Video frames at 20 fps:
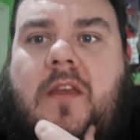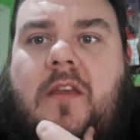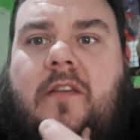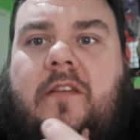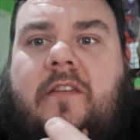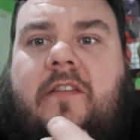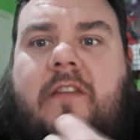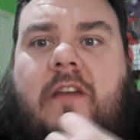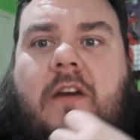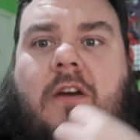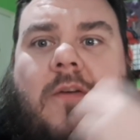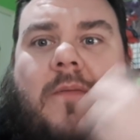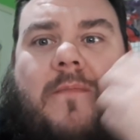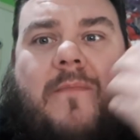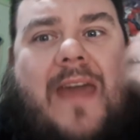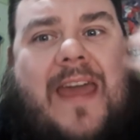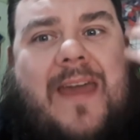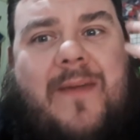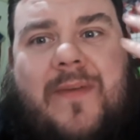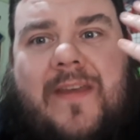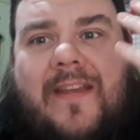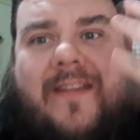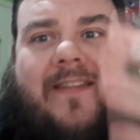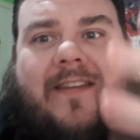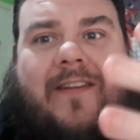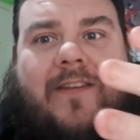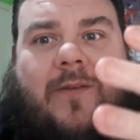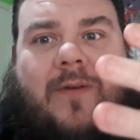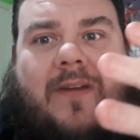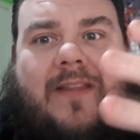so maybe it's
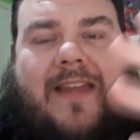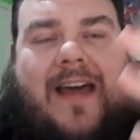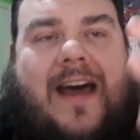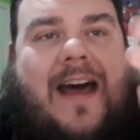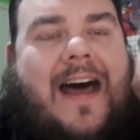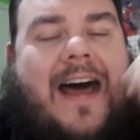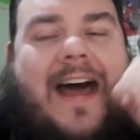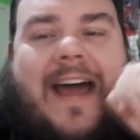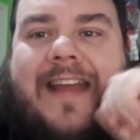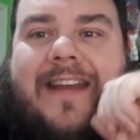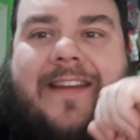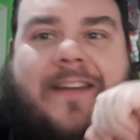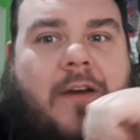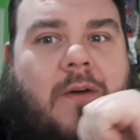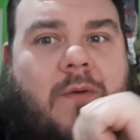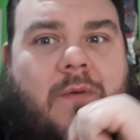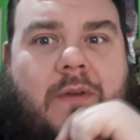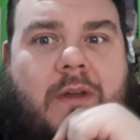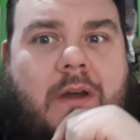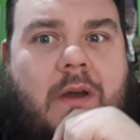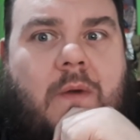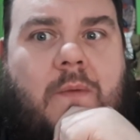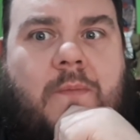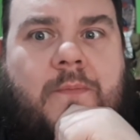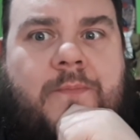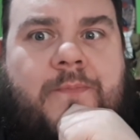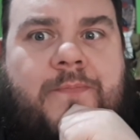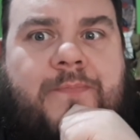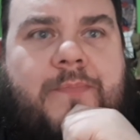to do with that. I don't know.